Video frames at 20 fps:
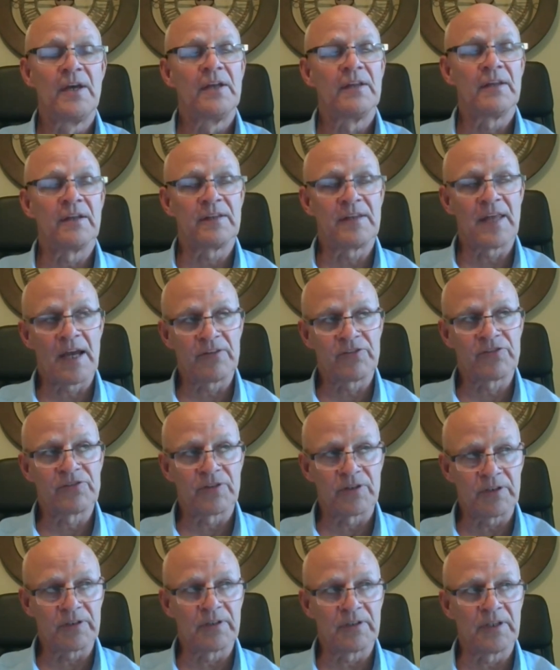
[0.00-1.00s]
that
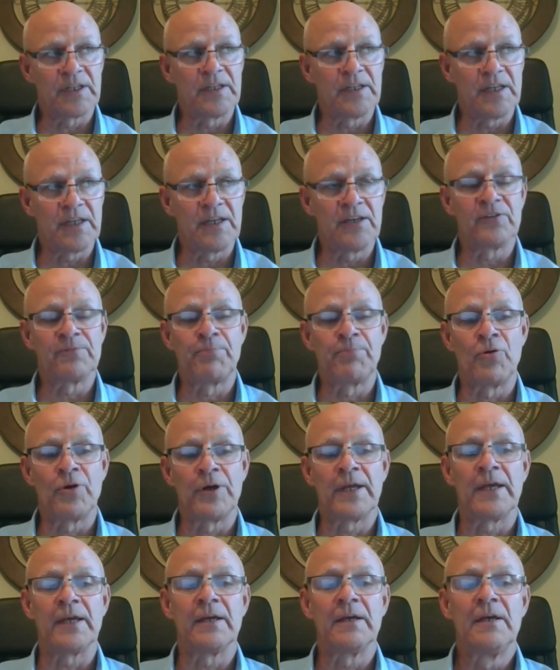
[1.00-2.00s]
certainly is
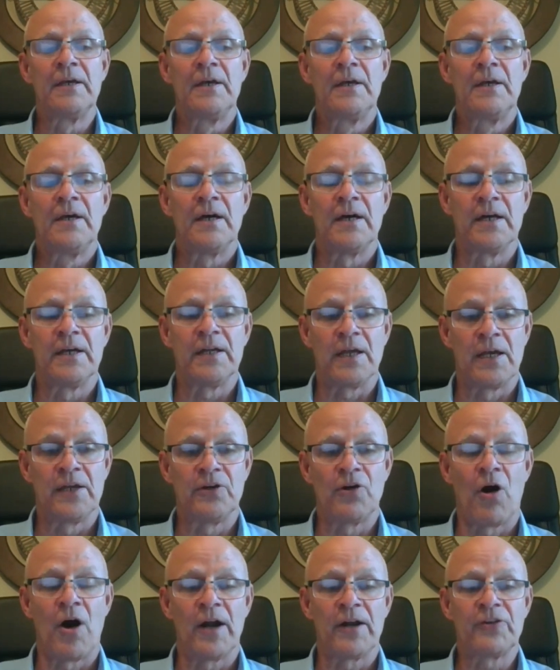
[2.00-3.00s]
putting an
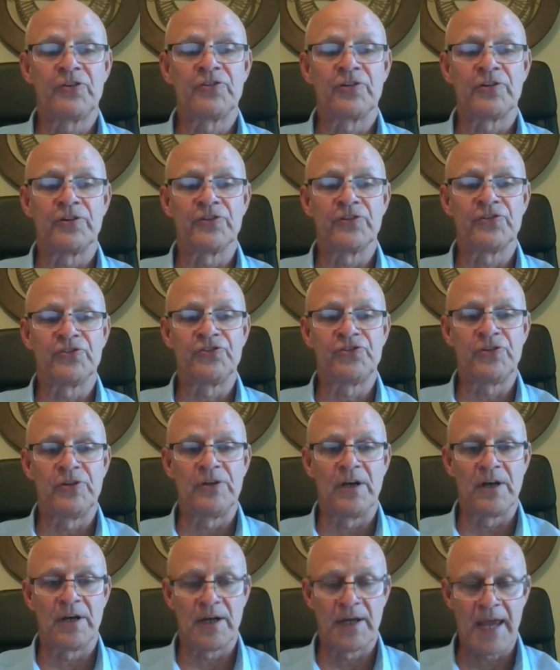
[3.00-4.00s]
auditor's
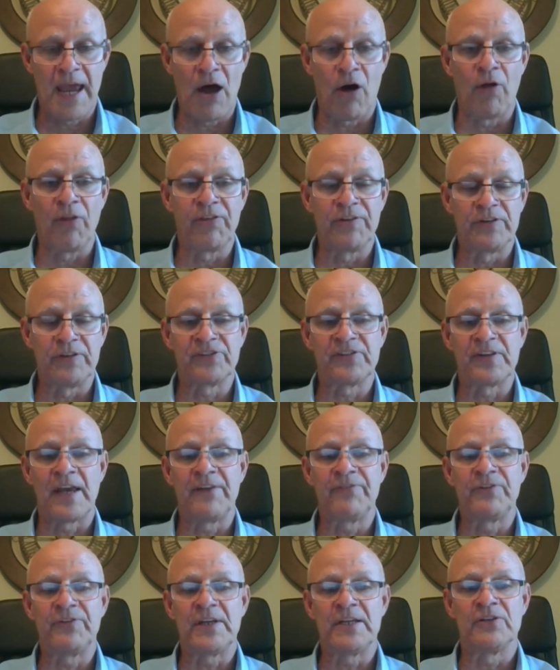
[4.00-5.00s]
health and
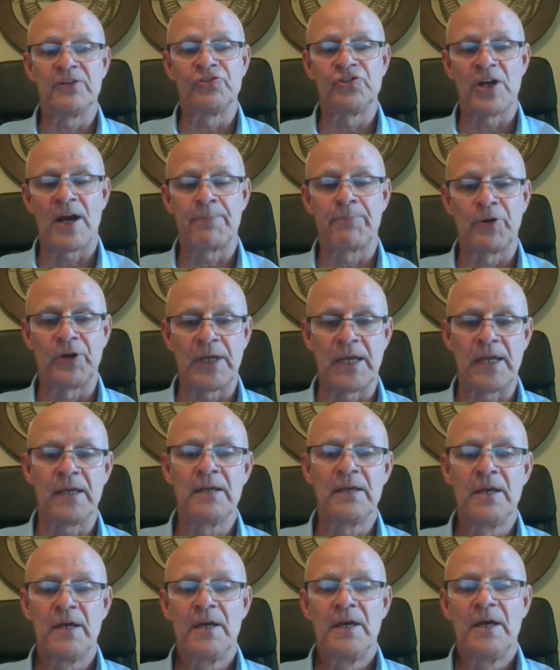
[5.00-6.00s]
safety in jeopardy.